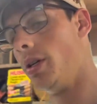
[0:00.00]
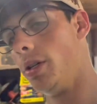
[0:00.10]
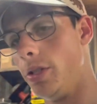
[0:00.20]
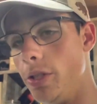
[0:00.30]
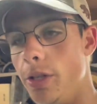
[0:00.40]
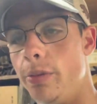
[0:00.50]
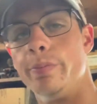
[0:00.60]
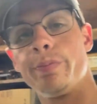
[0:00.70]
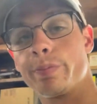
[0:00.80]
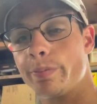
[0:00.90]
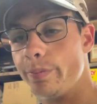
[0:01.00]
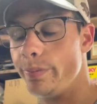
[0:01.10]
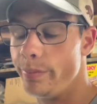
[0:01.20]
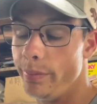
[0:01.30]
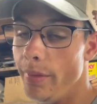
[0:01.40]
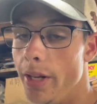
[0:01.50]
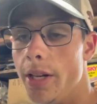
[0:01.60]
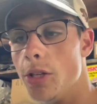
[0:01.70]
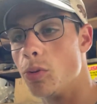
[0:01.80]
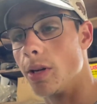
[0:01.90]
So it
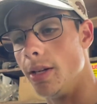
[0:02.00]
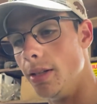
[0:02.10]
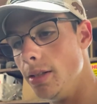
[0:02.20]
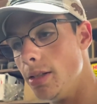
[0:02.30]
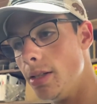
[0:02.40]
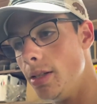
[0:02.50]
is what it is.